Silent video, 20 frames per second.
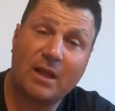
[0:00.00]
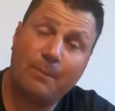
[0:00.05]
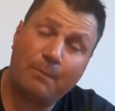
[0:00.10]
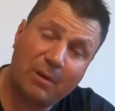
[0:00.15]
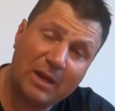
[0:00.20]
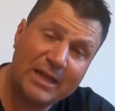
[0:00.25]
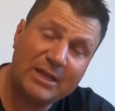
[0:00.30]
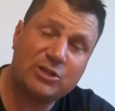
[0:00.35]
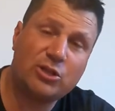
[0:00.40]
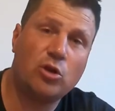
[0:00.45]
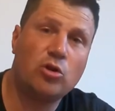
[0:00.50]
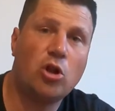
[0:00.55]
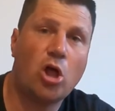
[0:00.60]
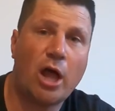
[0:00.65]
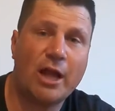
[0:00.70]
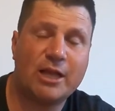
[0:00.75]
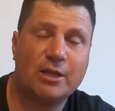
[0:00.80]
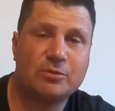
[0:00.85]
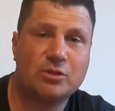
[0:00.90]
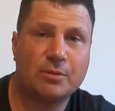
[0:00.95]
Please do
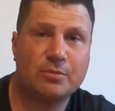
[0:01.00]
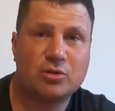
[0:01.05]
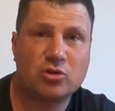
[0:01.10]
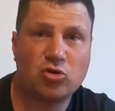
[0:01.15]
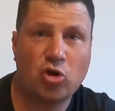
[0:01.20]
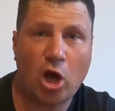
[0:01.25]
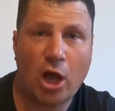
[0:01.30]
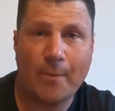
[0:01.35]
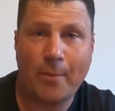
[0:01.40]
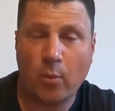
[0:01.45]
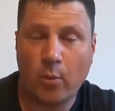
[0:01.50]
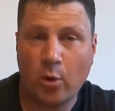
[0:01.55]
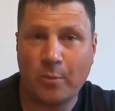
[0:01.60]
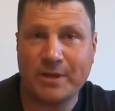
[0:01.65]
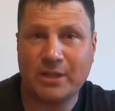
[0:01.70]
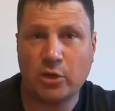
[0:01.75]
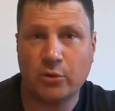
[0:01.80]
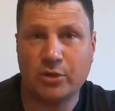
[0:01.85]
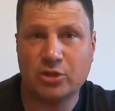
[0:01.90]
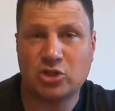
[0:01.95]
like and subscribe. I will
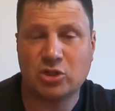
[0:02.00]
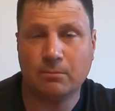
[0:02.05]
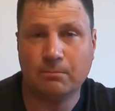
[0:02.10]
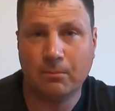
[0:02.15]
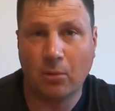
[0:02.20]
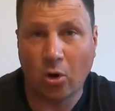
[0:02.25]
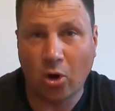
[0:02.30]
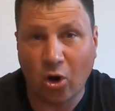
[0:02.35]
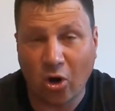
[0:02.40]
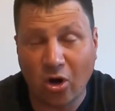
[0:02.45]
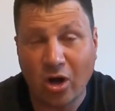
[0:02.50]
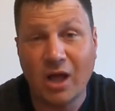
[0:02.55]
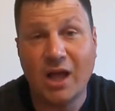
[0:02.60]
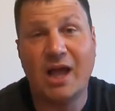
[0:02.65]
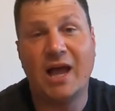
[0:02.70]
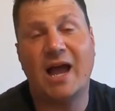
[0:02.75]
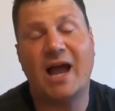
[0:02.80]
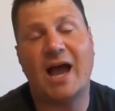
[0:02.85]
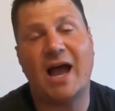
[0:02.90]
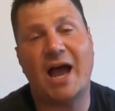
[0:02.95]
be doing some more,
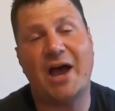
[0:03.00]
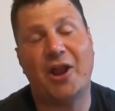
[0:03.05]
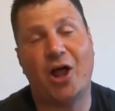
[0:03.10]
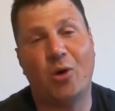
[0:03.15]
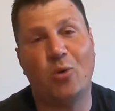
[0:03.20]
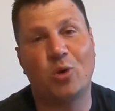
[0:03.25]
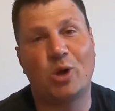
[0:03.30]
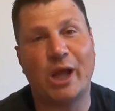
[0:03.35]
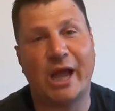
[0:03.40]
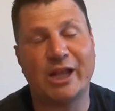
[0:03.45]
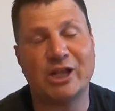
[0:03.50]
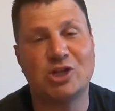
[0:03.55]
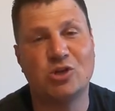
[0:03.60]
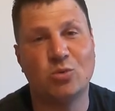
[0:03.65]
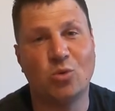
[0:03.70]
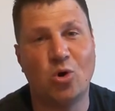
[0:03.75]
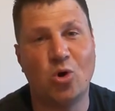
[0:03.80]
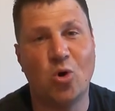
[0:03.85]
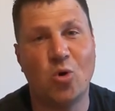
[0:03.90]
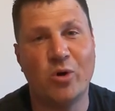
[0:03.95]
and I will catch
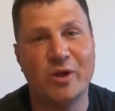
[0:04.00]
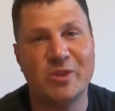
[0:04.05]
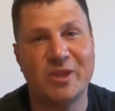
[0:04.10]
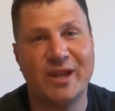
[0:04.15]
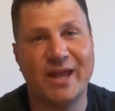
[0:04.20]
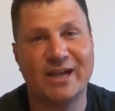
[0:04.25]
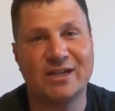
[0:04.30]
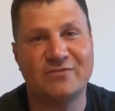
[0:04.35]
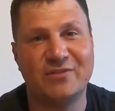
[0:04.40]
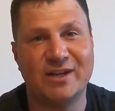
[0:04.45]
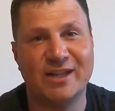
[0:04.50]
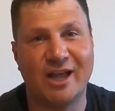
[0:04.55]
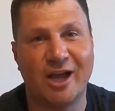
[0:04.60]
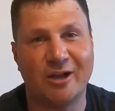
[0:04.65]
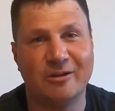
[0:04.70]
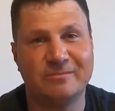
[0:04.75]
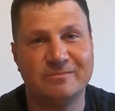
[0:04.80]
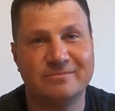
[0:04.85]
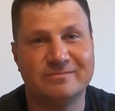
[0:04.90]
you all in the next video.